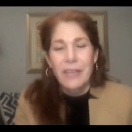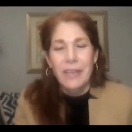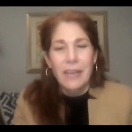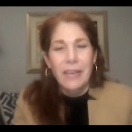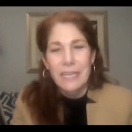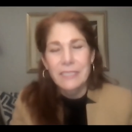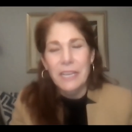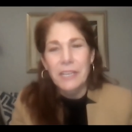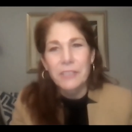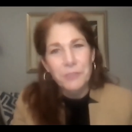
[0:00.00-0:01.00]
uh,
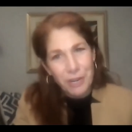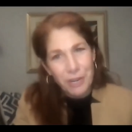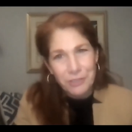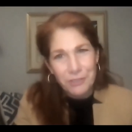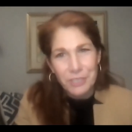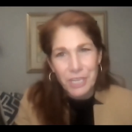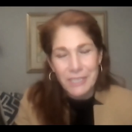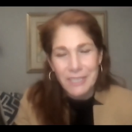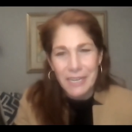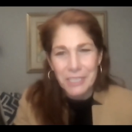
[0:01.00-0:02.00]
executive director of the
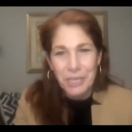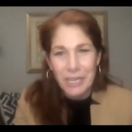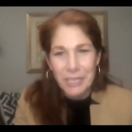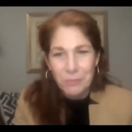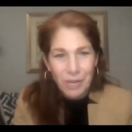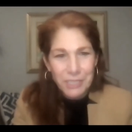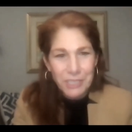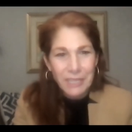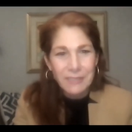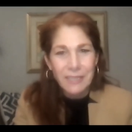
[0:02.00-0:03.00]
Genocide Education
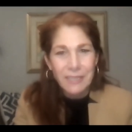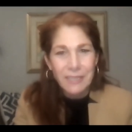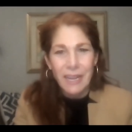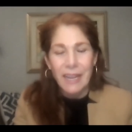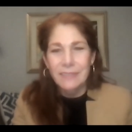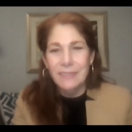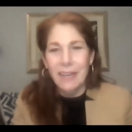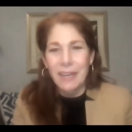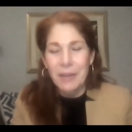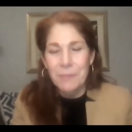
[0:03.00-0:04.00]
Project, and
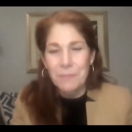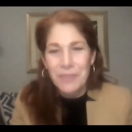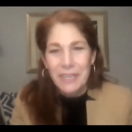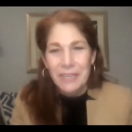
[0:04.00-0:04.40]
um,